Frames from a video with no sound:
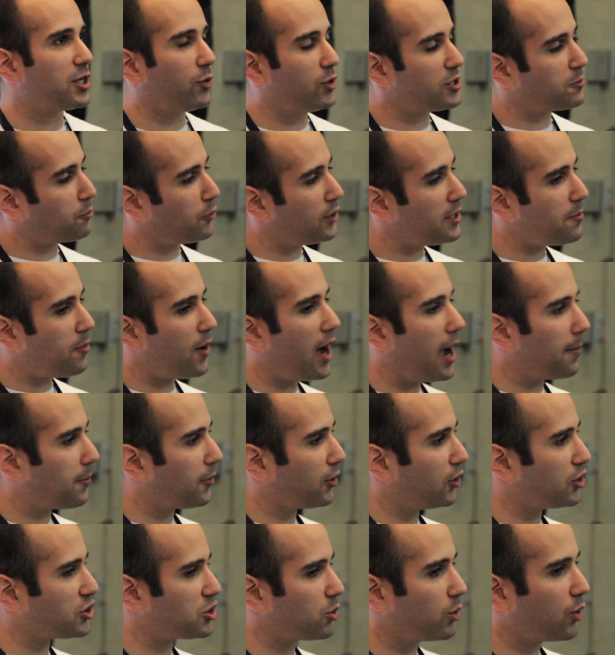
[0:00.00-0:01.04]
It was pretty
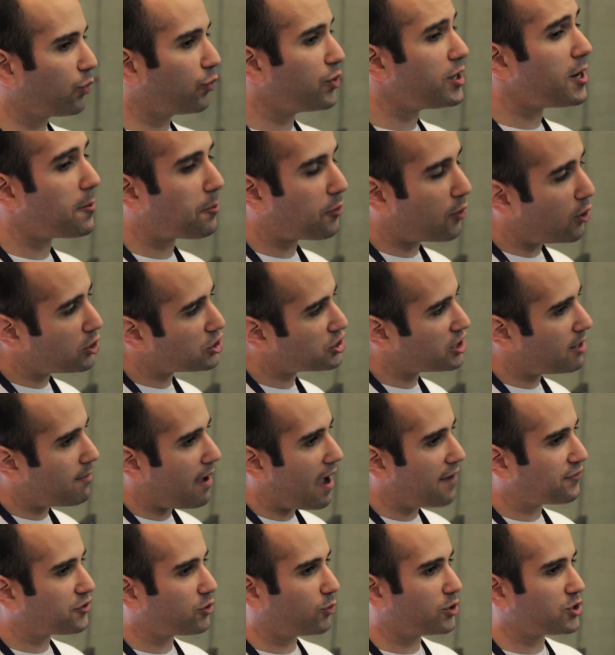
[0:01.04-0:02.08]
popular, so we approached them
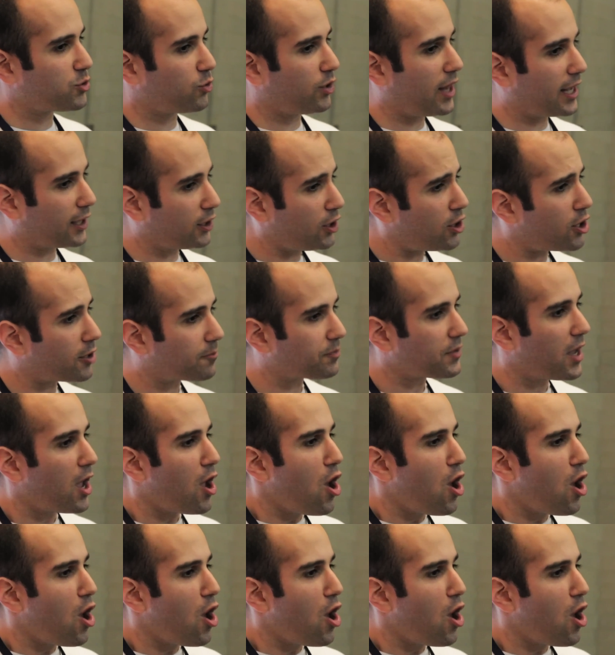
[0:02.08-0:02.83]
afterwards and we're like, look,